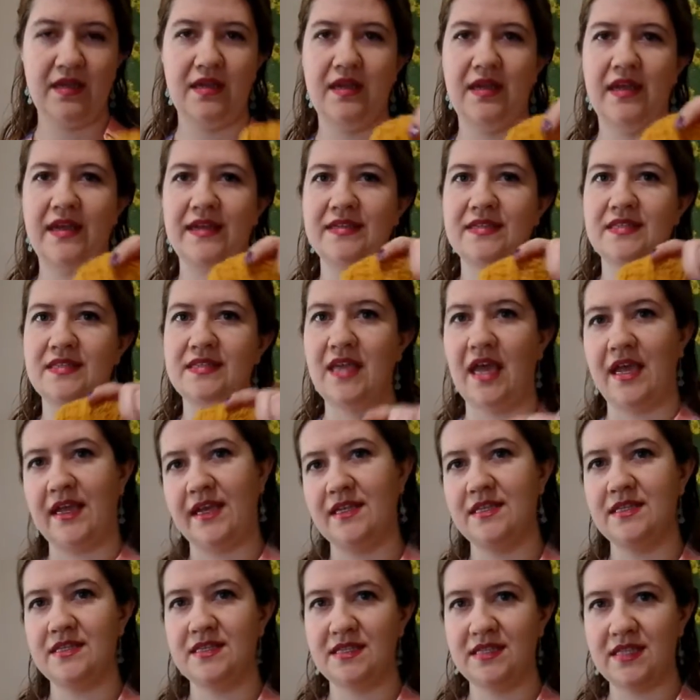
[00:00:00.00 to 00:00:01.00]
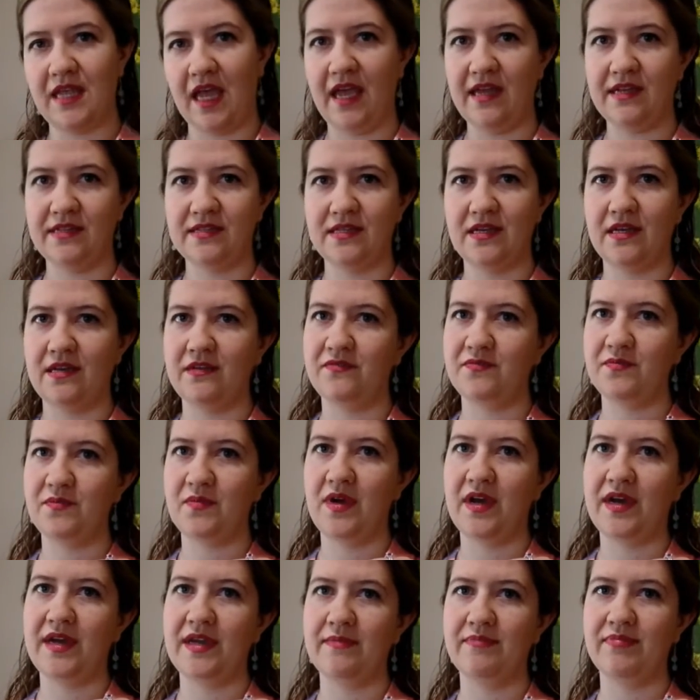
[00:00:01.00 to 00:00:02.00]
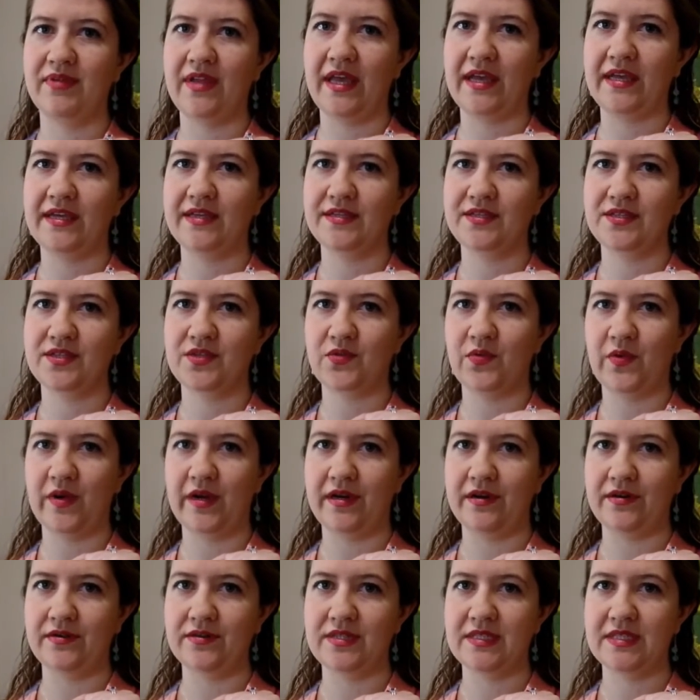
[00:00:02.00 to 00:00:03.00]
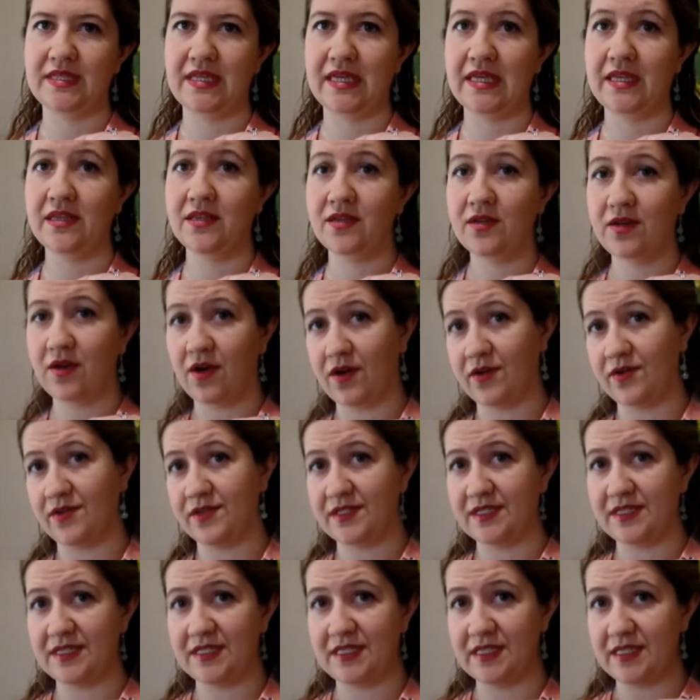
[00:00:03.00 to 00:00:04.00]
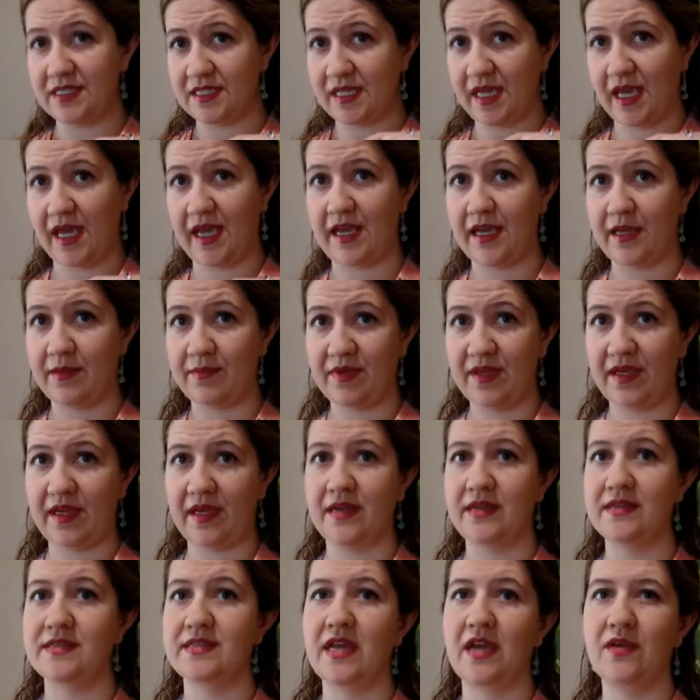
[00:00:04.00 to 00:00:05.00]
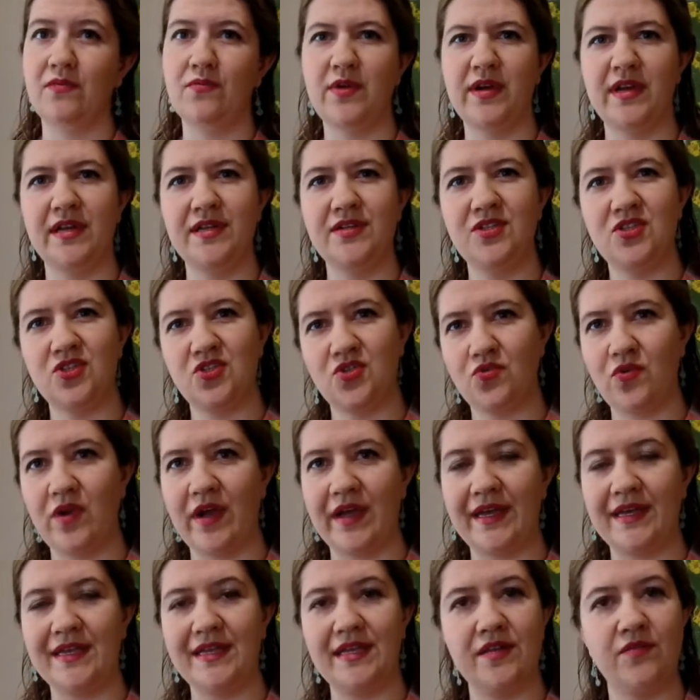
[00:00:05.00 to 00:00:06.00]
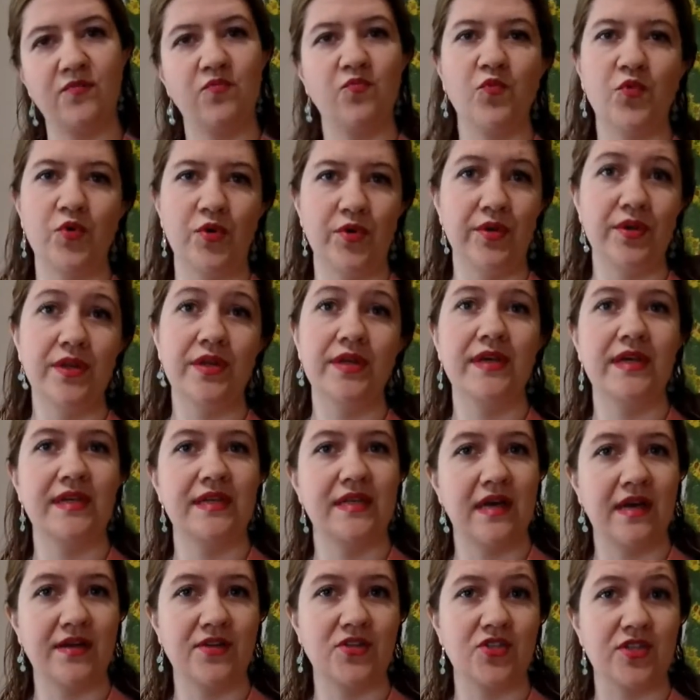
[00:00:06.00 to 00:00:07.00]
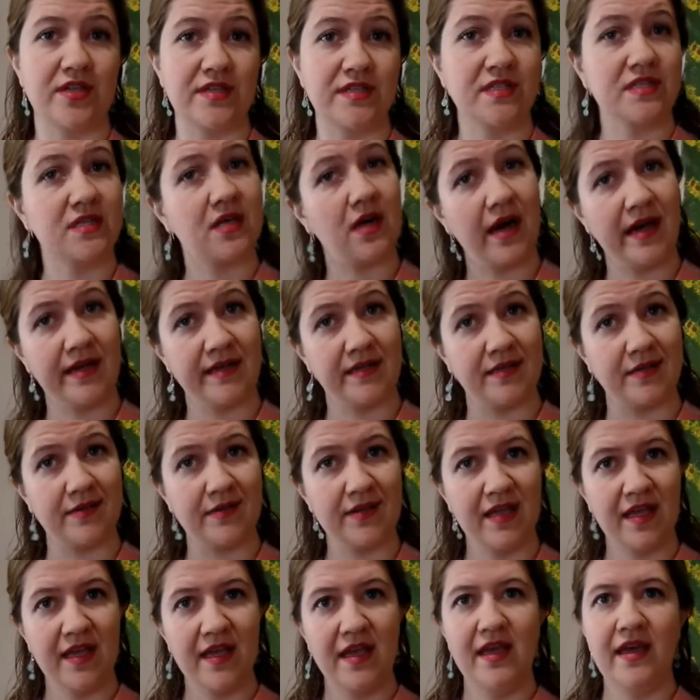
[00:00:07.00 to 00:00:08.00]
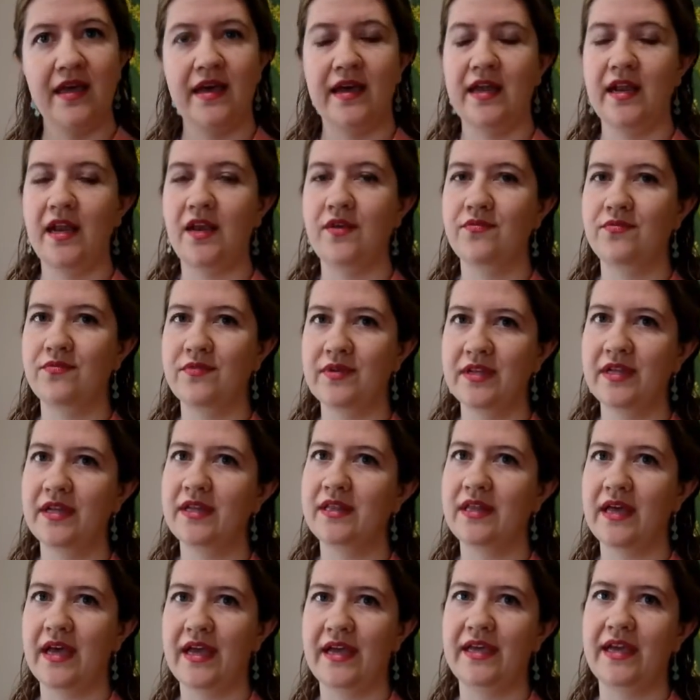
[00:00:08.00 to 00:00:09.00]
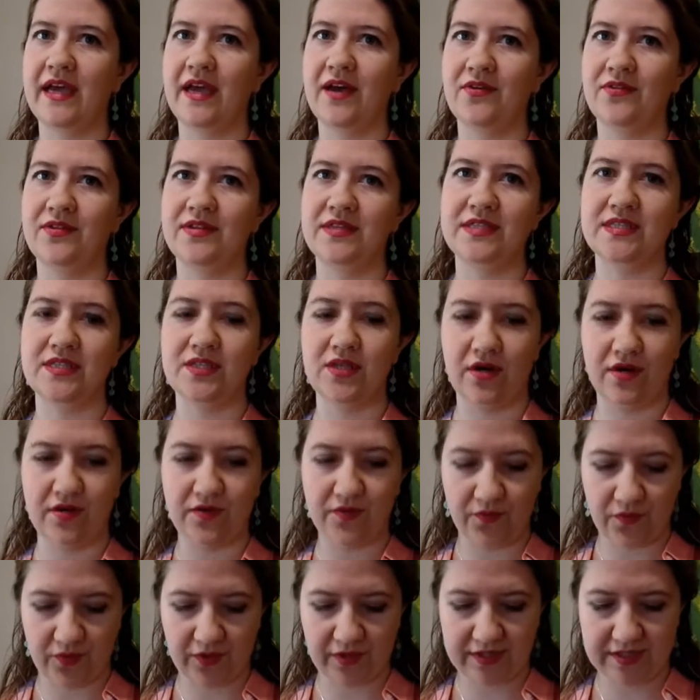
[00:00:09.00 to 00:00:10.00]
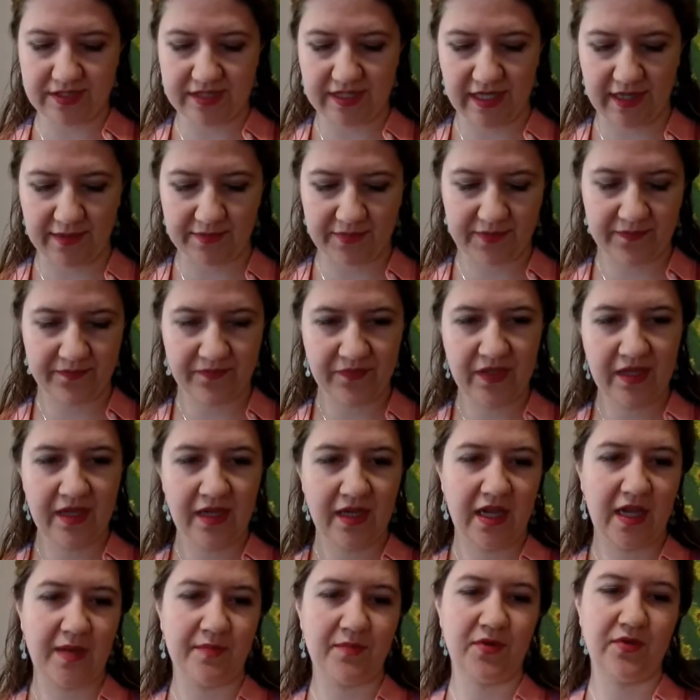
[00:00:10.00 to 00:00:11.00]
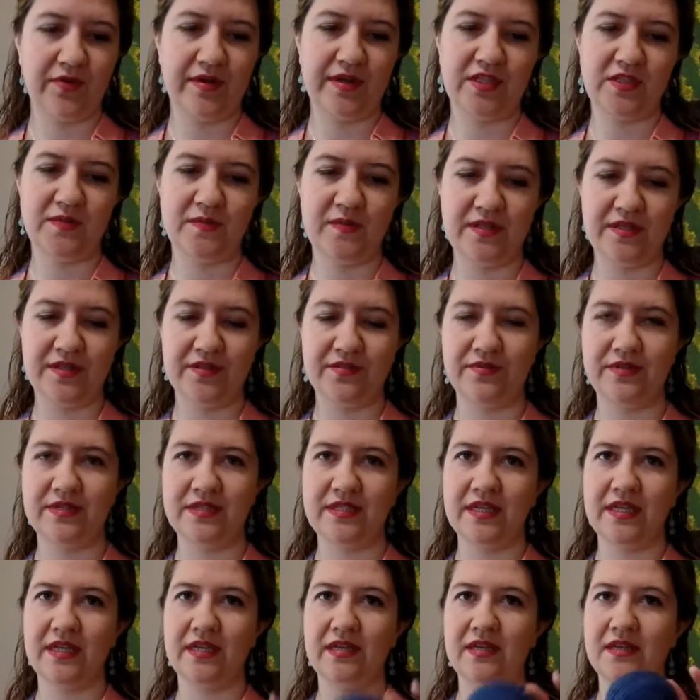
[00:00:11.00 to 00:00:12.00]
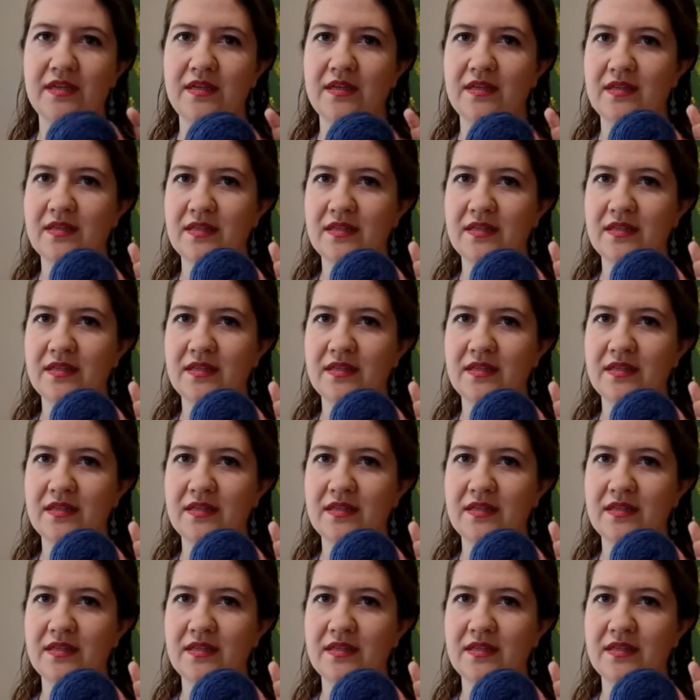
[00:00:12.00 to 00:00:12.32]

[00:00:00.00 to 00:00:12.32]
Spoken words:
a second set of my blanket squares in the Carlton DK because I wanted to try it in wool, not just cotton. And I really like how this yarn works up. I'm going to be using